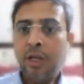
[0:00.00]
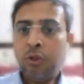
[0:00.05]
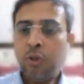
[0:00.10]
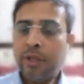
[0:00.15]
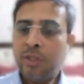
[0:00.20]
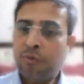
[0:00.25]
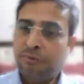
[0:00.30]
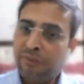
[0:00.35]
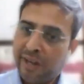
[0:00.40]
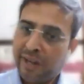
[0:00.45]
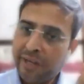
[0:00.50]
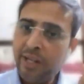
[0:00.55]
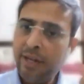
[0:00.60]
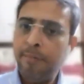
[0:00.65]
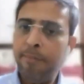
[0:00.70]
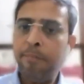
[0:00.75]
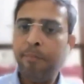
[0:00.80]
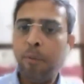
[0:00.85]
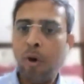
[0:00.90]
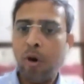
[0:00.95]
Right. So it's
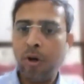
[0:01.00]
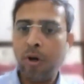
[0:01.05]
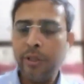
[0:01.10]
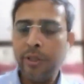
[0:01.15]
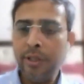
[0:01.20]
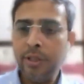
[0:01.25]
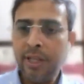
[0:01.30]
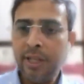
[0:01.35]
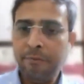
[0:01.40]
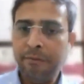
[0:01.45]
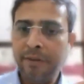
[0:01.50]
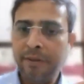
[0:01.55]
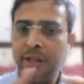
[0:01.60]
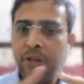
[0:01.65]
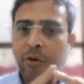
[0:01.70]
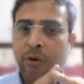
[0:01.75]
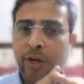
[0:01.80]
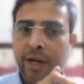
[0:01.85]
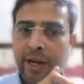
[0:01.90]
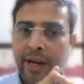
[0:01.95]
very
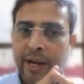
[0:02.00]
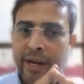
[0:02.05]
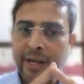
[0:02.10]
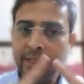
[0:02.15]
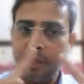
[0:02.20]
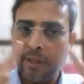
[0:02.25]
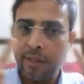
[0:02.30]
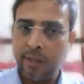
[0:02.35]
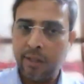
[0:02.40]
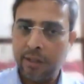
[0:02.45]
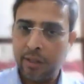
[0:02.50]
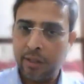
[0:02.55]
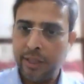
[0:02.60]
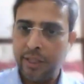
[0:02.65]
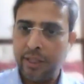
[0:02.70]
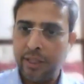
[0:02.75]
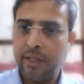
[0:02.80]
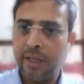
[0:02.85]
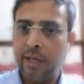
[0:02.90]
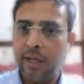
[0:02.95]
important that we create
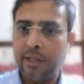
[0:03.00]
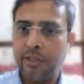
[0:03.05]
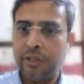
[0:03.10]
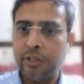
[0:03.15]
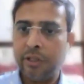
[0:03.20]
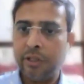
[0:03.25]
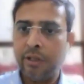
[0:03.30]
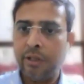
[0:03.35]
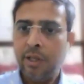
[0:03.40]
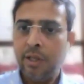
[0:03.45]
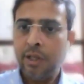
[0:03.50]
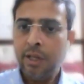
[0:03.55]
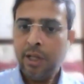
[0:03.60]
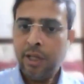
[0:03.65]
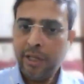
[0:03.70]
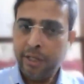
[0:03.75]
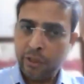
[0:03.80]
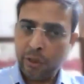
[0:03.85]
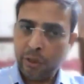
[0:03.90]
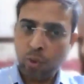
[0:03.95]
a learning
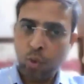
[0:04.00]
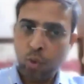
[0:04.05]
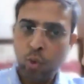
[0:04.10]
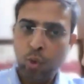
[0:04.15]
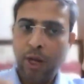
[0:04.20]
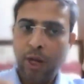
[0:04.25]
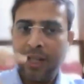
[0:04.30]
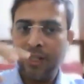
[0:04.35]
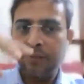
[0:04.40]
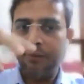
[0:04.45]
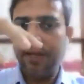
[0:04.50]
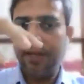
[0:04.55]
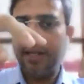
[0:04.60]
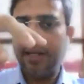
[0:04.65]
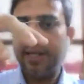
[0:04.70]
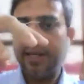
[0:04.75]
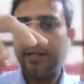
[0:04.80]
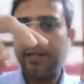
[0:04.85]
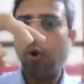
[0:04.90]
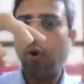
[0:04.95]
culture in school
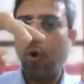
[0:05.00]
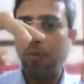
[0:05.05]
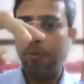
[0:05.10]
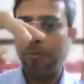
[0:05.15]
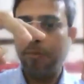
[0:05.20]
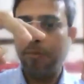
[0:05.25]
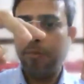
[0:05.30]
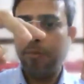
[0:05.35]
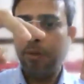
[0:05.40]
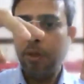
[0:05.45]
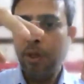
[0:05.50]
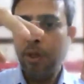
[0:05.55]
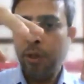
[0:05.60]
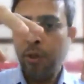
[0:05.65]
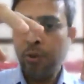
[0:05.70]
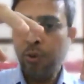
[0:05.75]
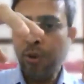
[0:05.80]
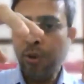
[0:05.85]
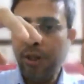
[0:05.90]
as well as at home.